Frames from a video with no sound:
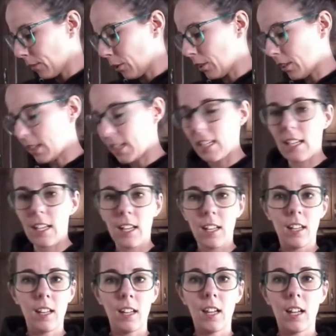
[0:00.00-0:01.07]
You need a
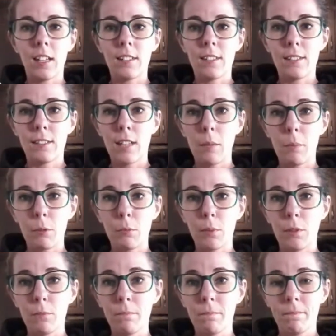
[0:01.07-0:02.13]

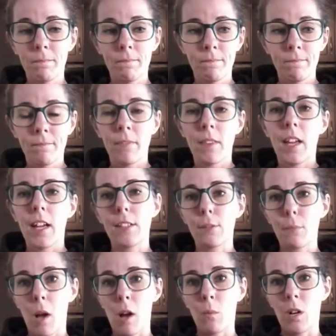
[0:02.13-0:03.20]
tablespoon and
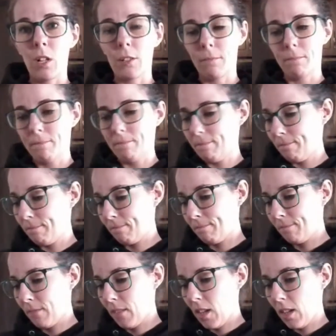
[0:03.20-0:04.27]
some hot water.
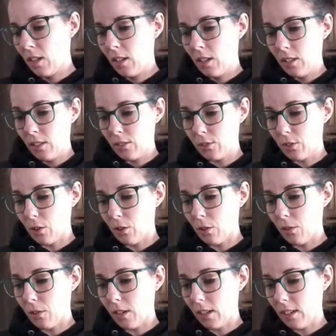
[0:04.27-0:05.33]

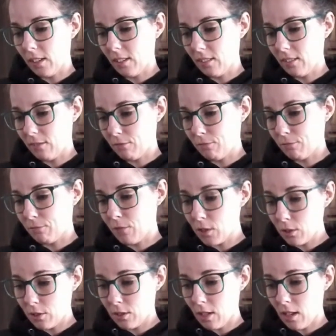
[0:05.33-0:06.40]
So
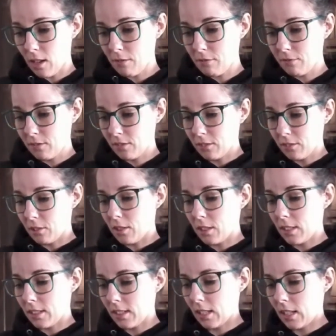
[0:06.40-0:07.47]
first off, you're
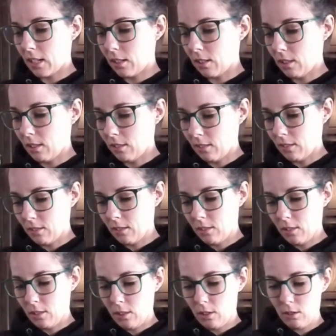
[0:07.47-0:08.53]
going to take
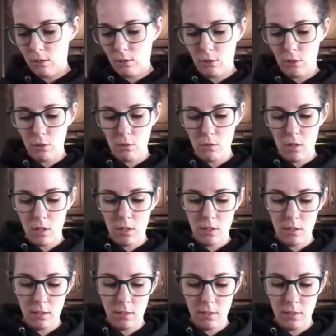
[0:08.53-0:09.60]
2
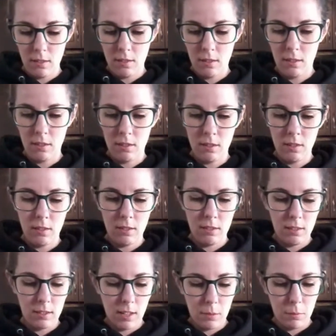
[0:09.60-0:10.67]

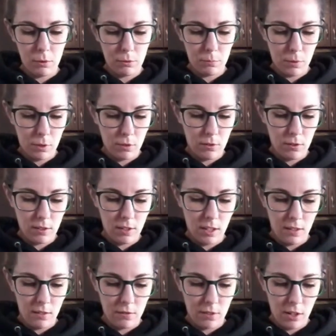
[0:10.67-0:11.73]
tablespoons
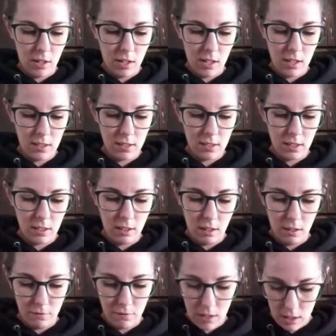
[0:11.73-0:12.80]
of your instant
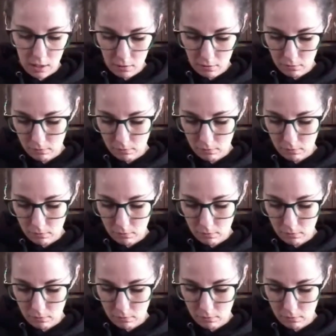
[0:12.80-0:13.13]
coffee.